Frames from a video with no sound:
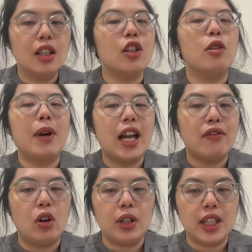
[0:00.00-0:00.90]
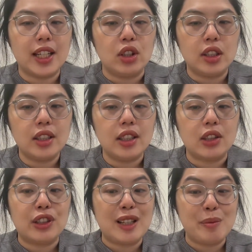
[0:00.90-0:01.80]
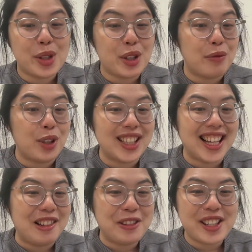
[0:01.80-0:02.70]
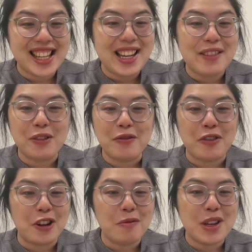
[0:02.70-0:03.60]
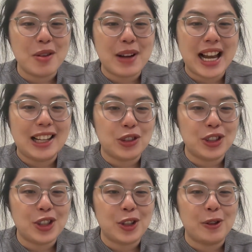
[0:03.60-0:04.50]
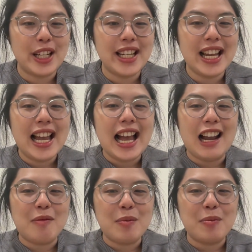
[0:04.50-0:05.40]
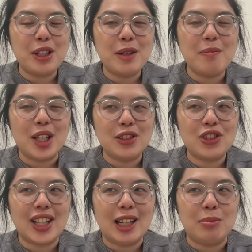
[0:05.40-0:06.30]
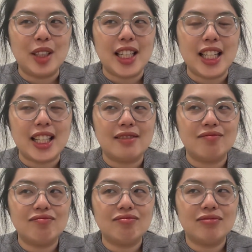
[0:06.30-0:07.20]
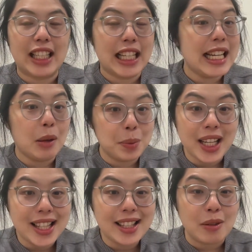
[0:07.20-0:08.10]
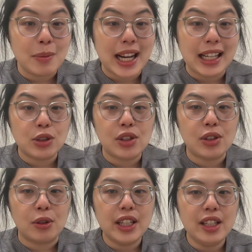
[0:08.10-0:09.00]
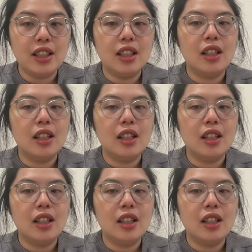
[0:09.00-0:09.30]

You might have already gotten a glimpse of what that looks like if you follow me on my IG story. I've been pretty much updating daily updates on my IG story.